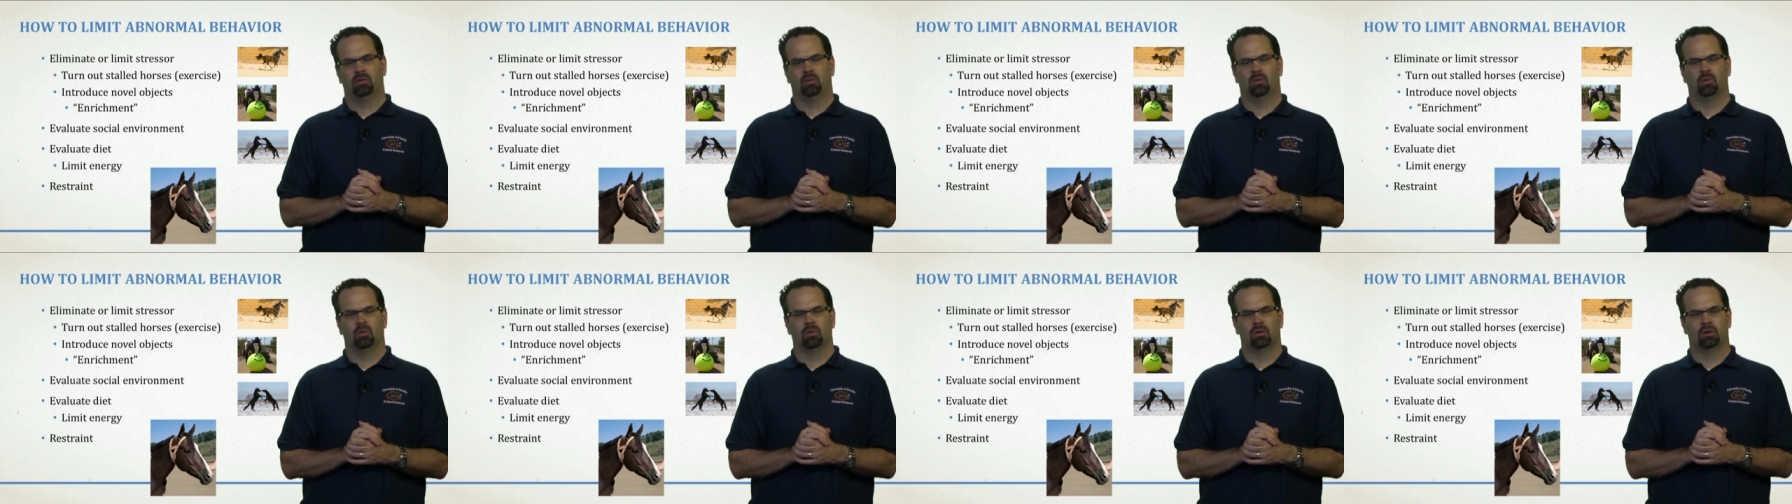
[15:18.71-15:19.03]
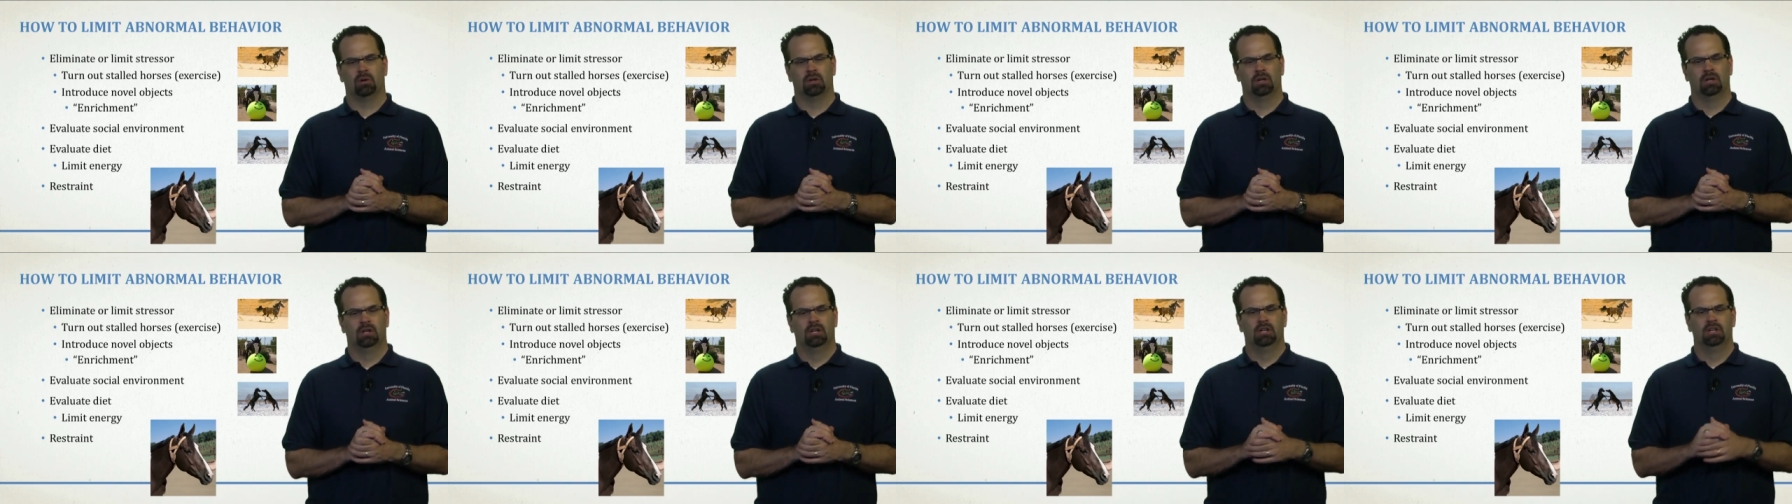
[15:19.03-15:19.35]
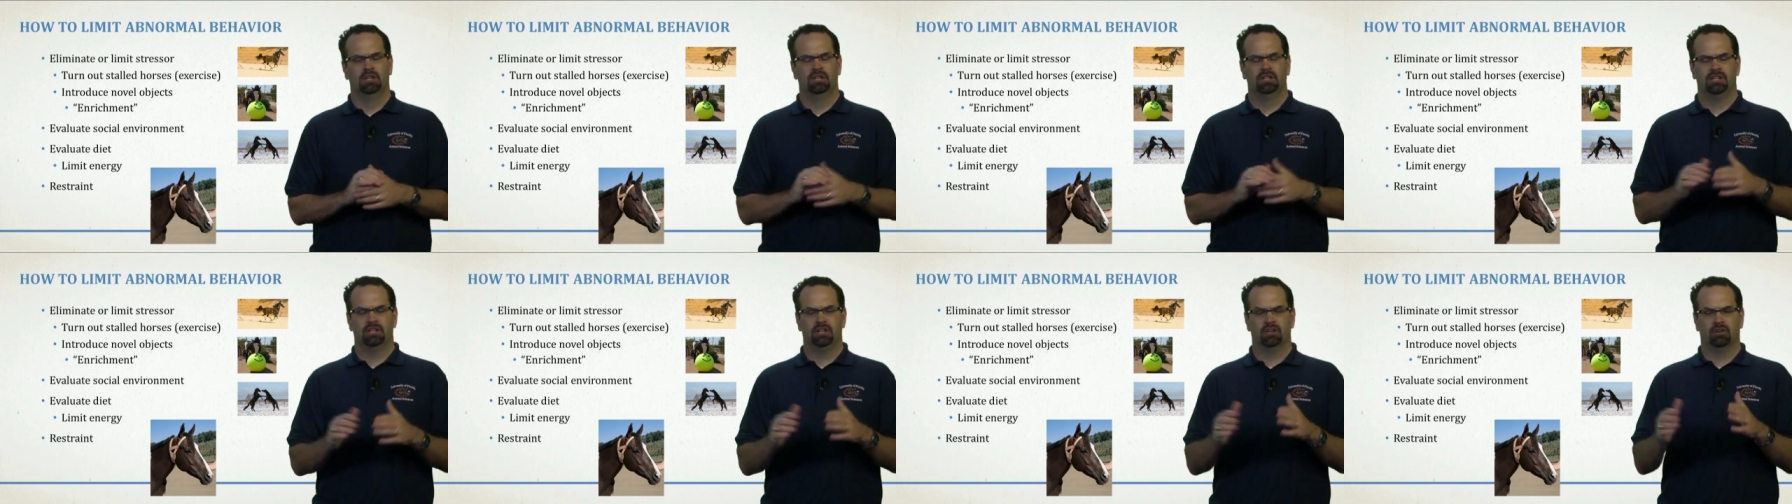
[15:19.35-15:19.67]
or,
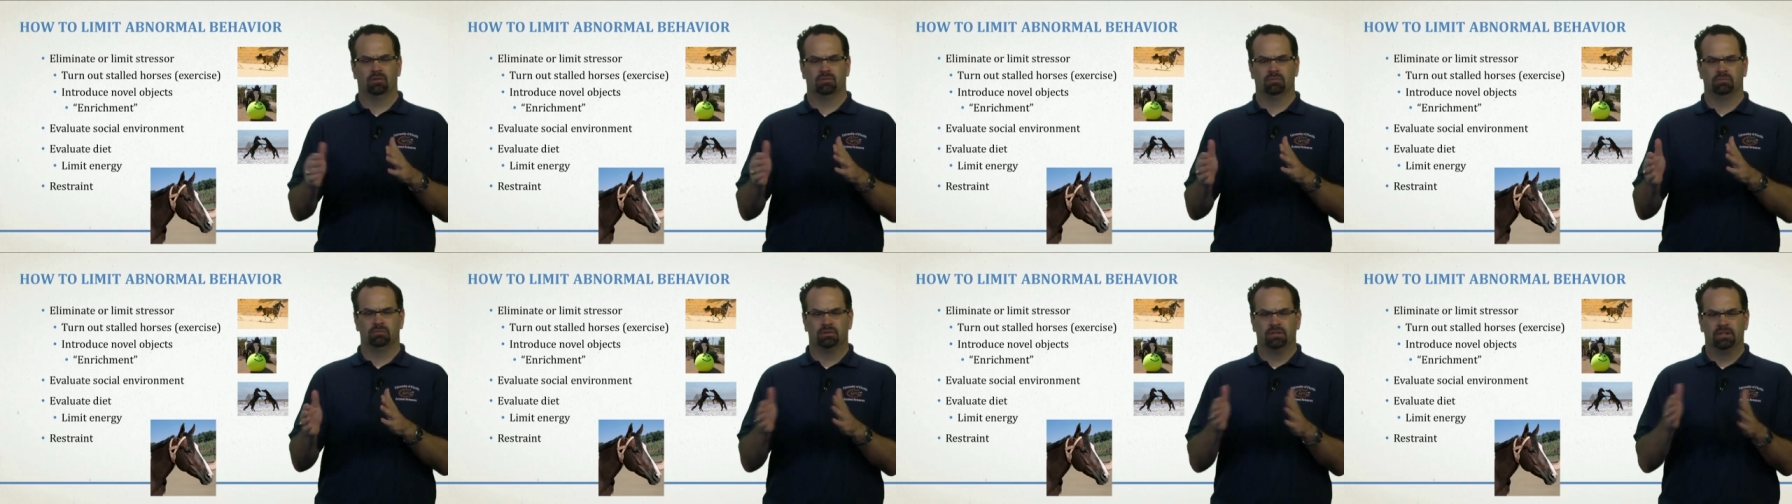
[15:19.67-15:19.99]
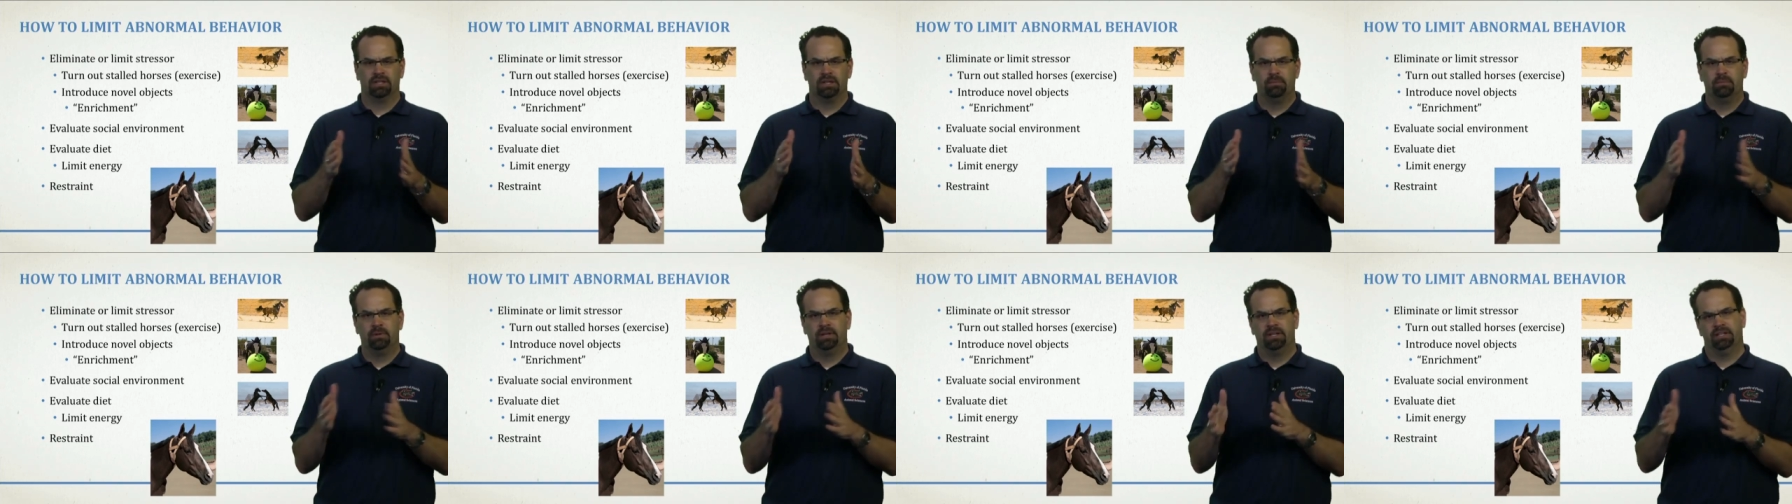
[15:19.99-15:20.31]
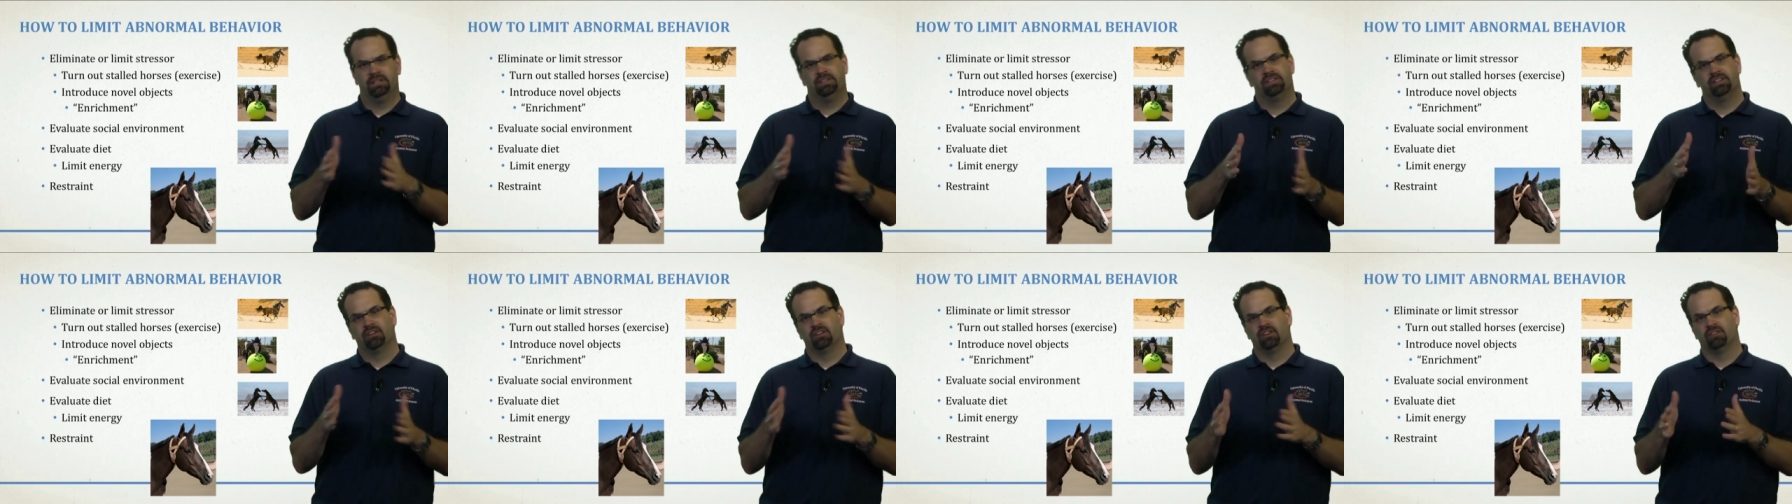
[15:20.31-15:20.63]

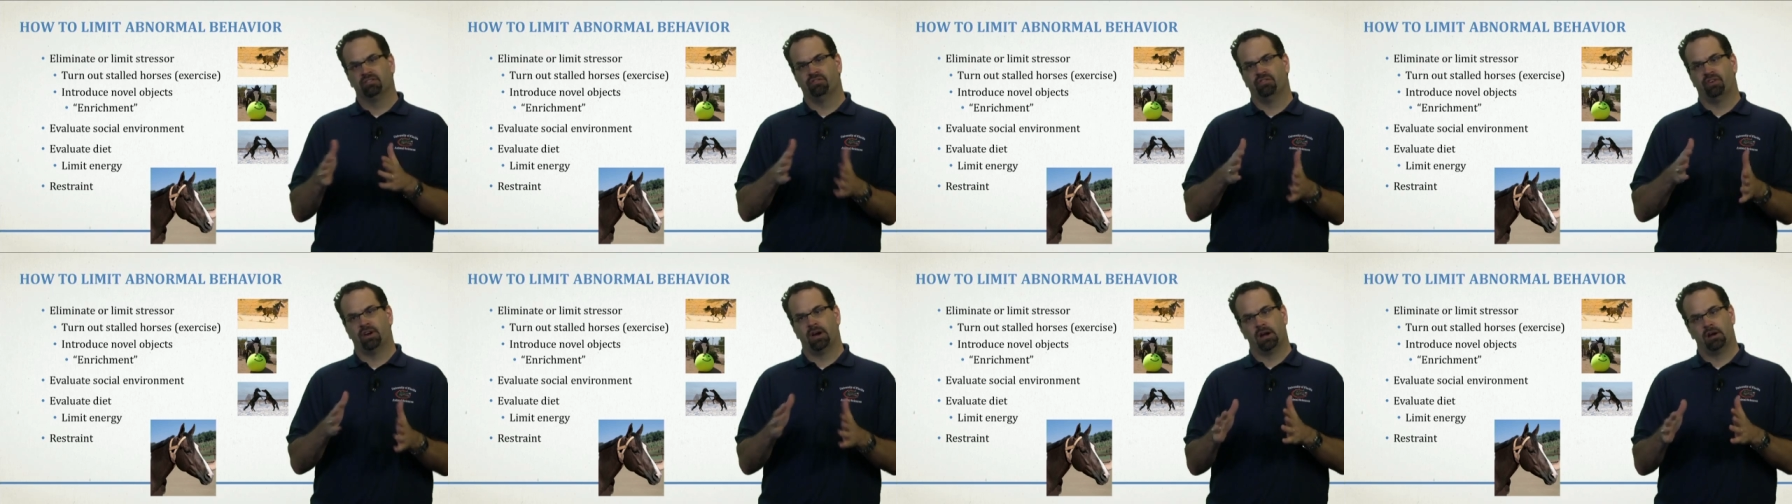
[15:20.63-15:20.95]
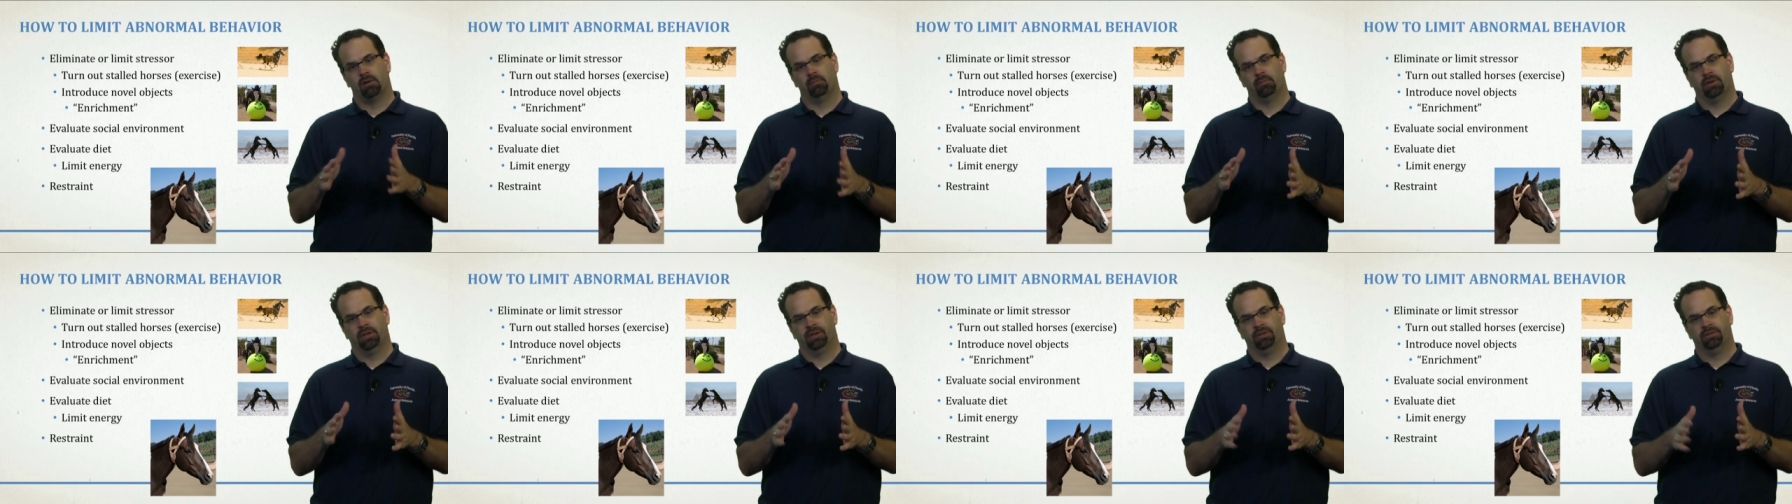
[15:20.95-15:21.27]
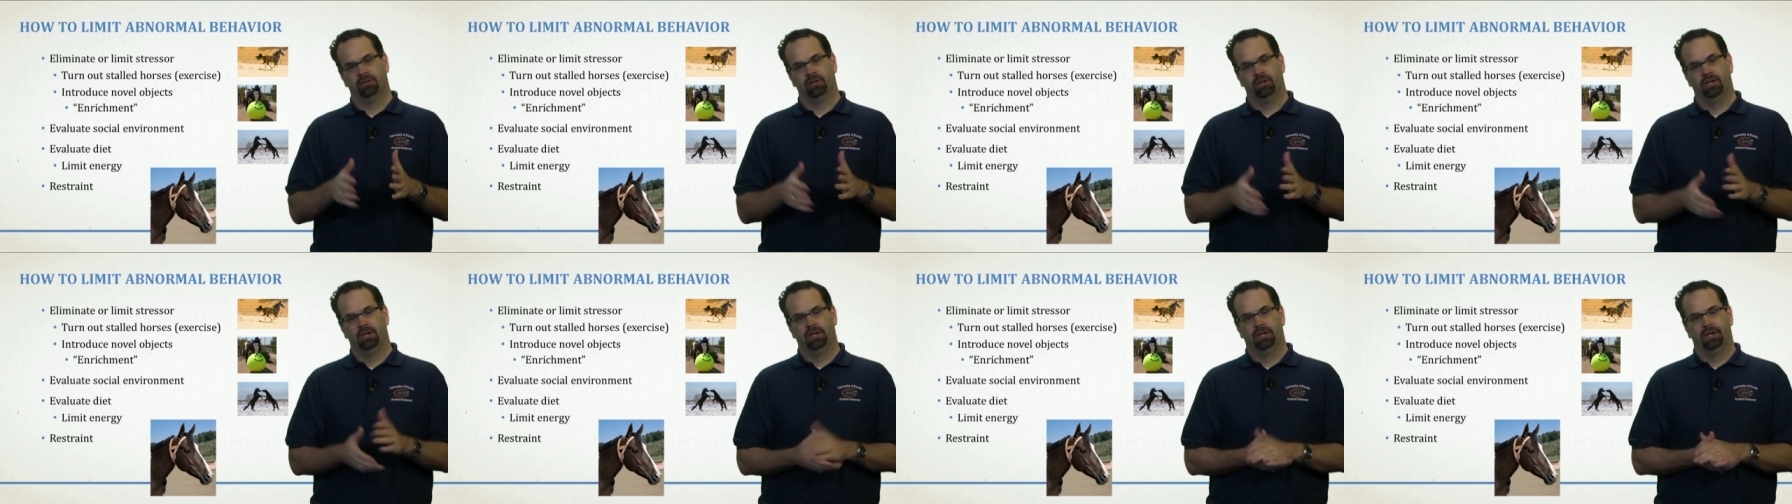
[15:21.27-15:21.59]
limiting their environment.